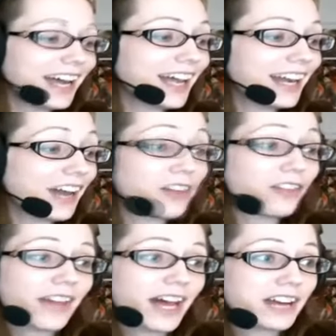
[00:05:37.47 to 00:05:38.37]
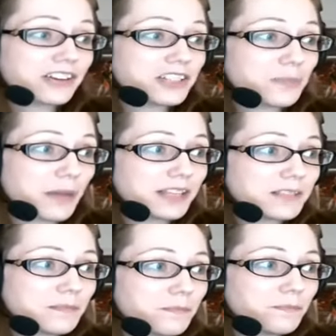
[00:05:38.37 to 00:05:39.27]
And other than that, I just
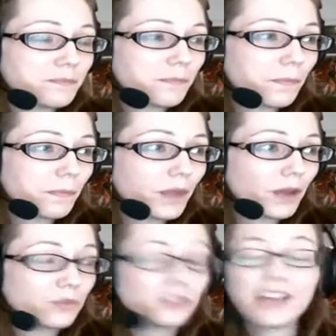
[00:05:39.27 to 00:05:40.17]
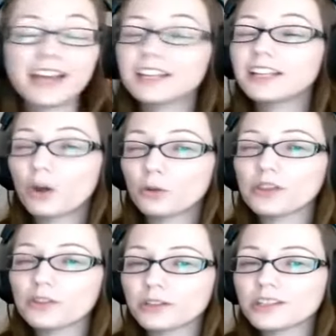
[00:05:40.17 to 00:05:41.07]
spent technically
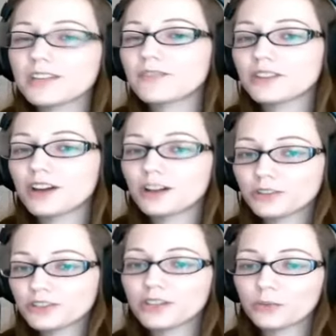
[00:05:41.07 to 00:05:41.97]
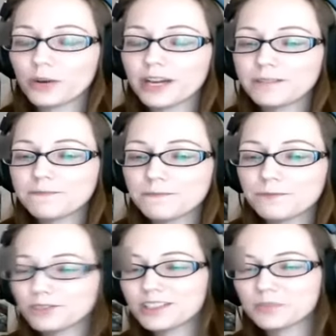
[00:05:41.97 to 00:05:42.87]
only thirty-seven dollars on thread
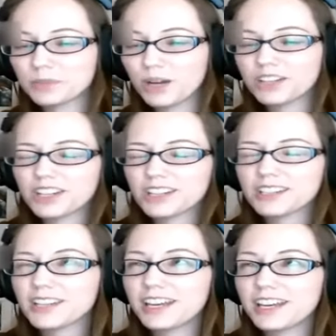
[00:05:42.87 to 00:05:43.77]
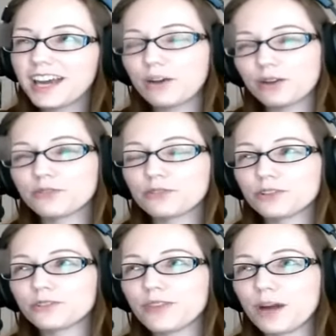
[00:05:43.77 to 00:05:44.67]
for this project.
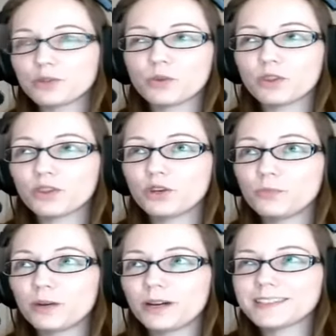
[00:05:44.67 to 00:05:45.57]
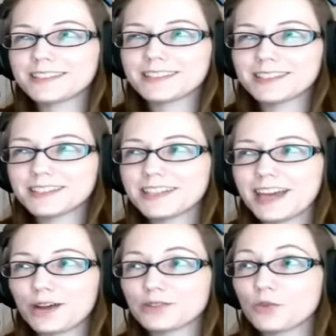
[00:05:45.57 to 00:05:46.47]
However, that was with coupons and
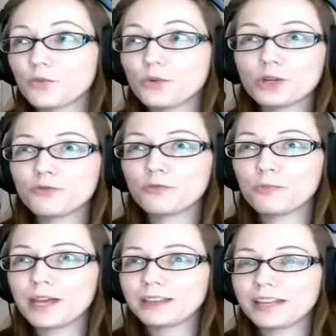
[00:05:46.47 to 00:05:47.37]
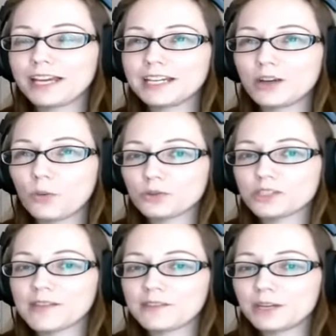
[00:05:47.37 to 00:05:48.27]
discounts, so it would have been like
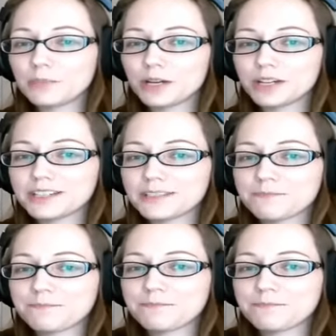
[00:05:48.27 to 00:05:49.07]
almost seventy bucks.